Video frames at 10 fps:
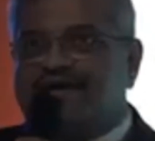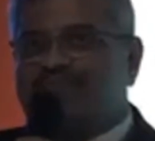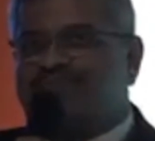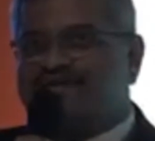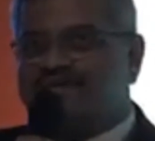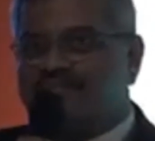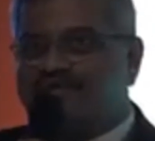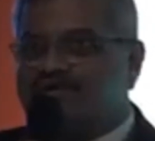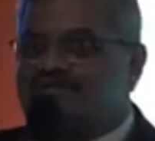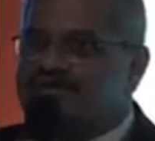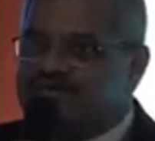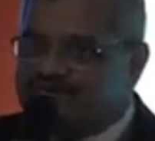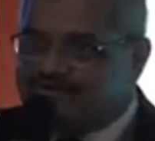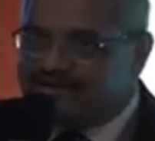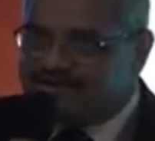I picked up about
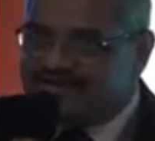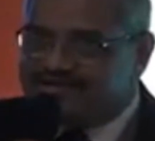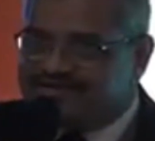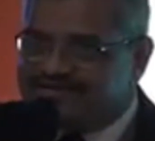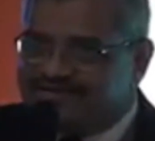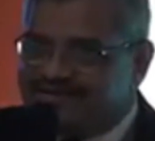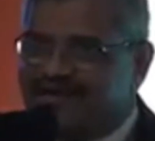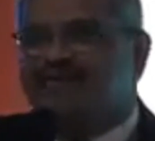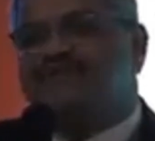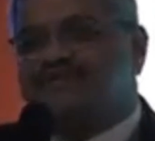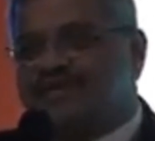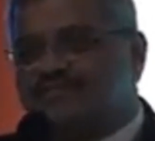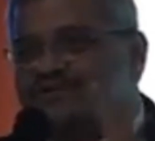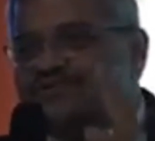thirty-two learnings. I've been able